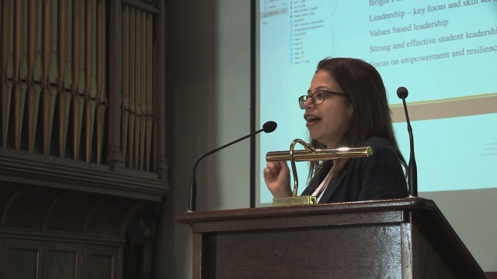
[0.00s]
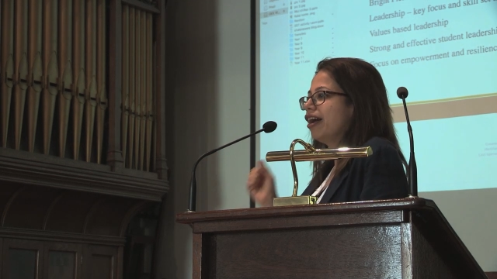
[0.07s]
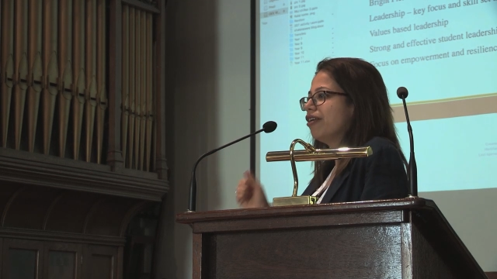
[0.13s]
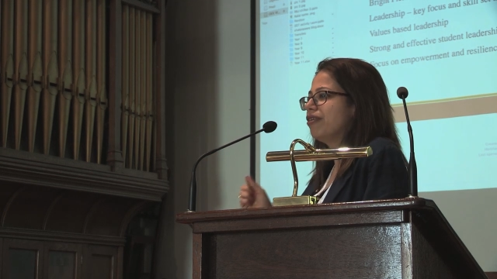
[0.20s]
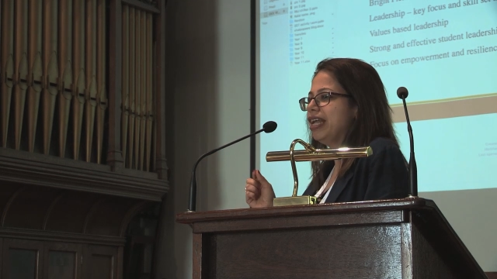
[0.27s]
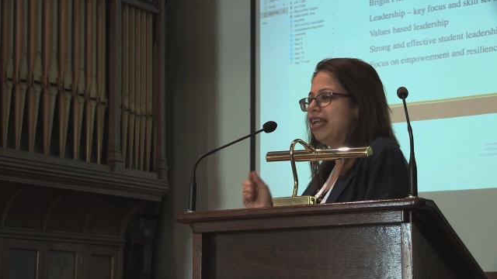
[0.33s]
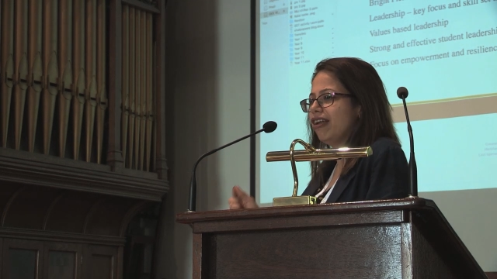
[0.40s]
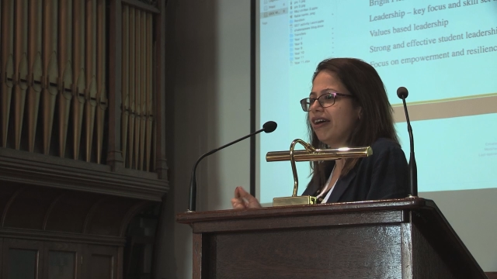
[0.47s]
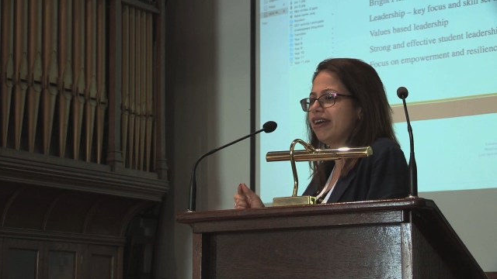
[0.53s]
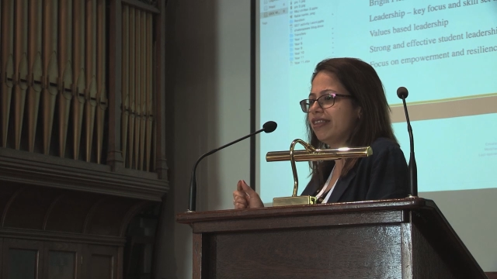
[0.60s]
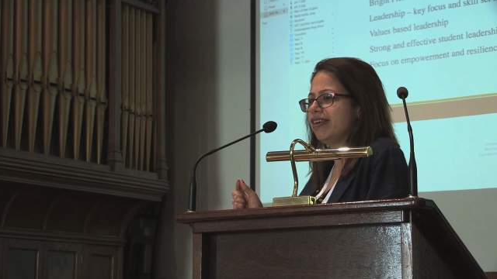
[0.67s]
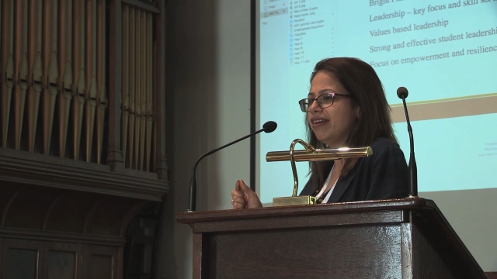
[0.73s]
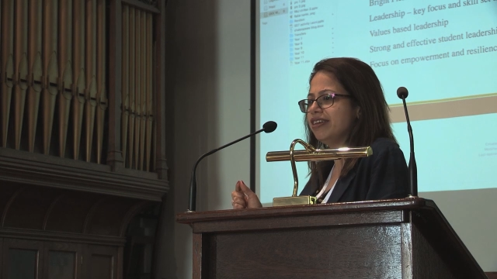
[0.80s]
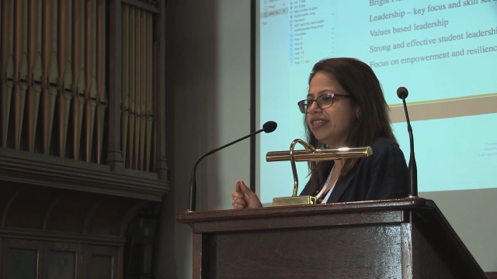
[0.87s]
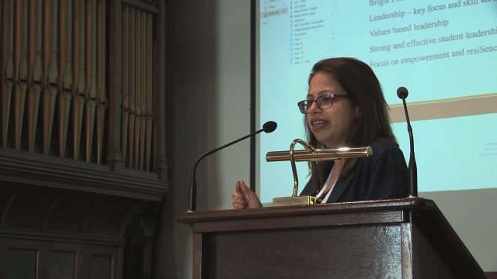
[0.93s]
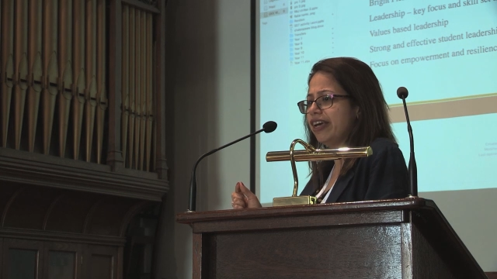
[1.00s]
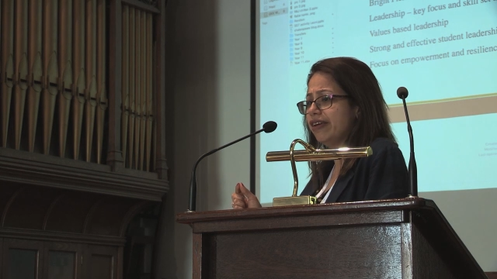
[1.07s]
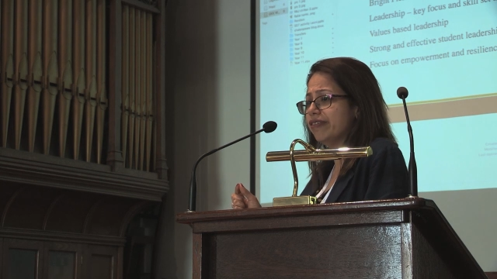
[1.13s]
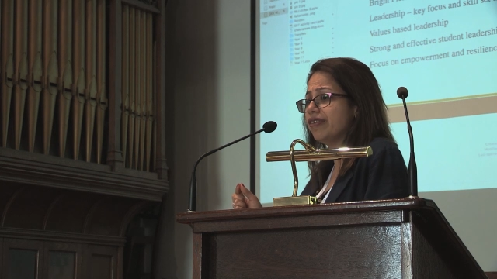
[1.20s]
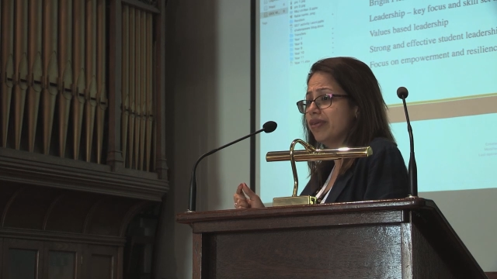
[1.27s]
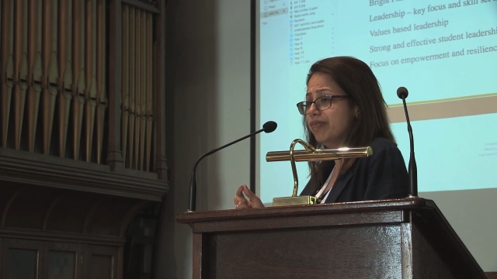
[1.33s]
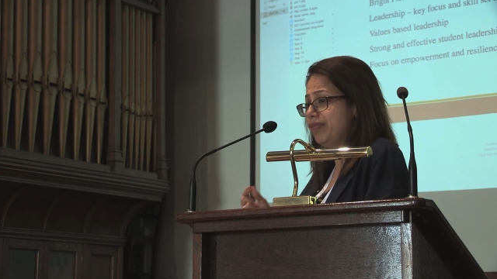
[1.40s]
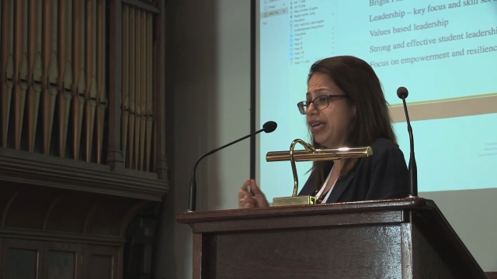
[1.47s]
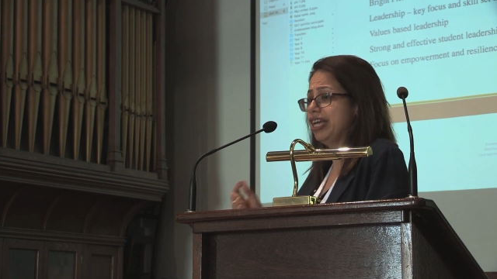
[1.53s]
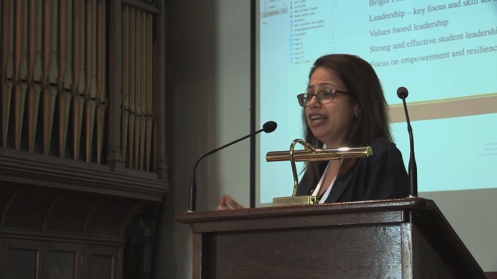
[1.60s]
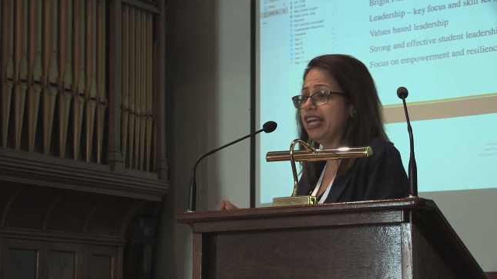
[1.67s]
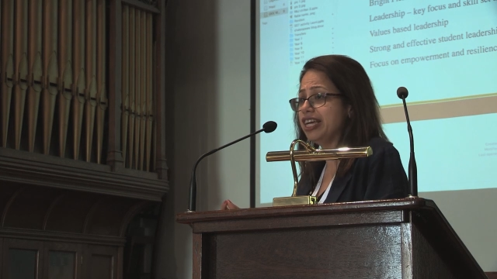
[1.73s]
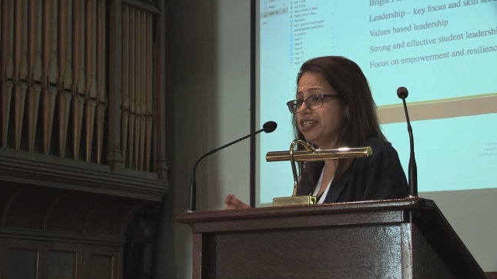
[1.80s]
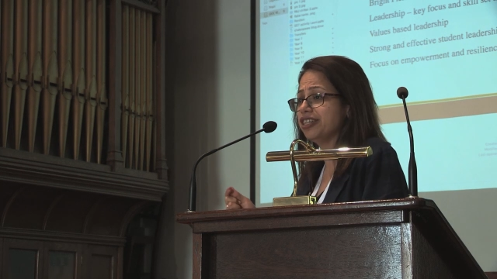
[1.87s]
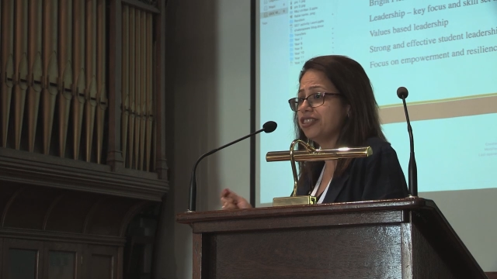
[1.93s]
I really like the idea of be a
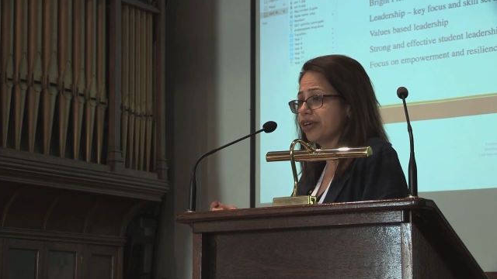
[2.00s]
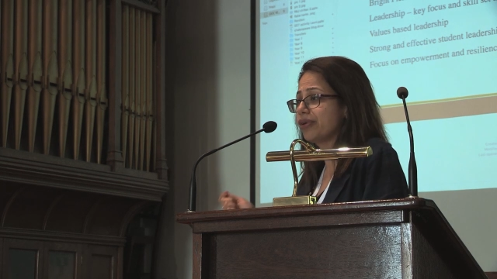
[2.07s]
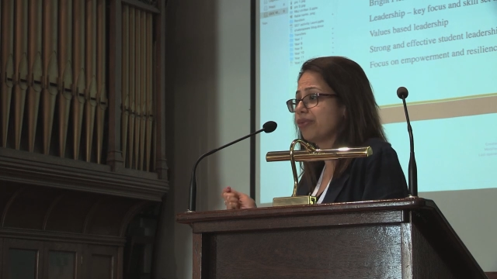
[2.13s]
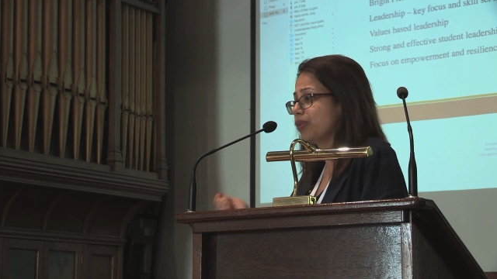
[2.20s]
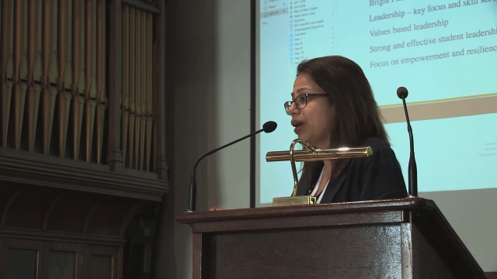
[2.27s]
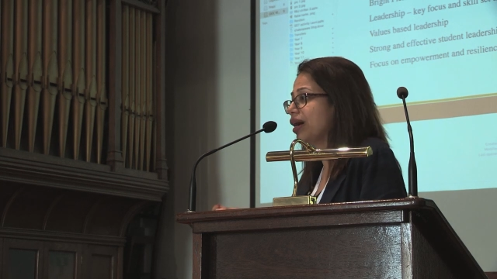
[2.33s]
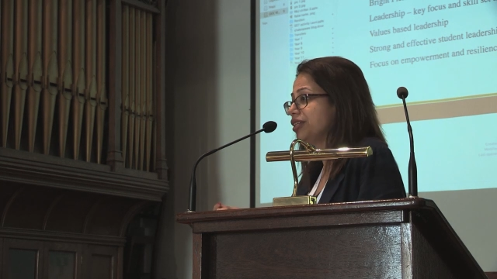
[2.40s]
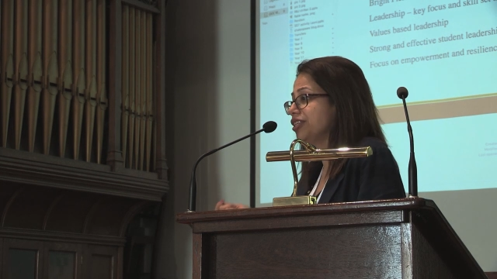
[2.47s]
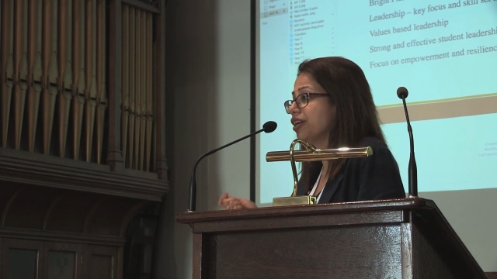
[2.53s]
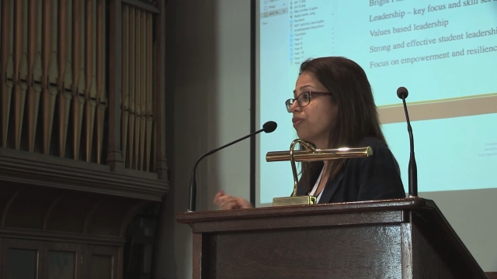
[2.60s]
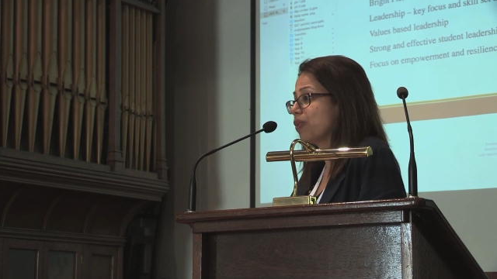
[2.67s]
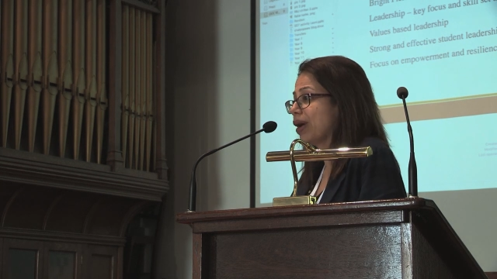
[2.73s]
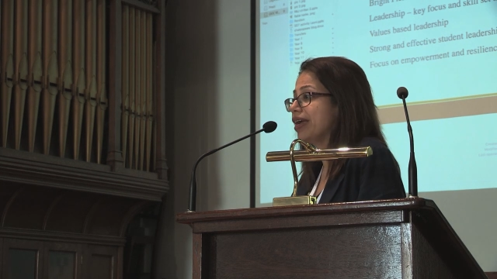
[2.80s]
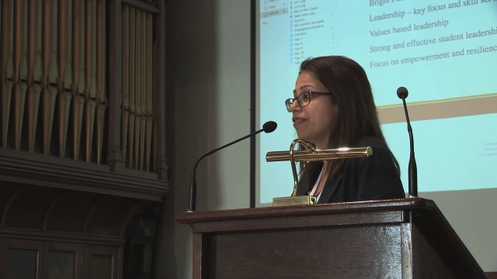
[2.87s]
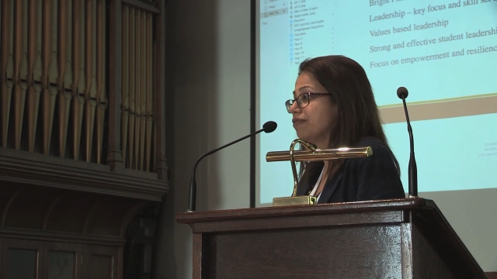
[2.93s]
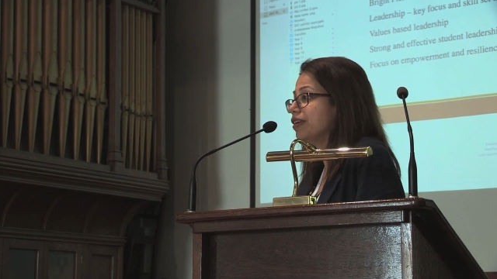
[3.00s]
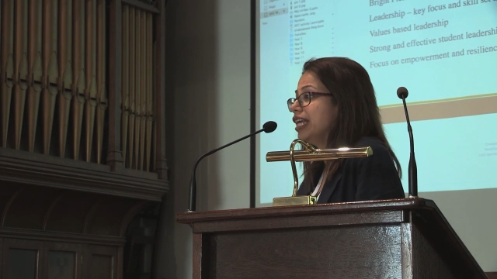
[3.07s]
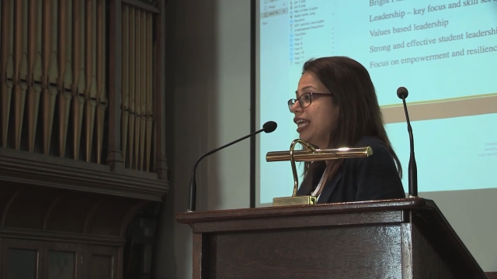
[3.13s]
leader, don't wait for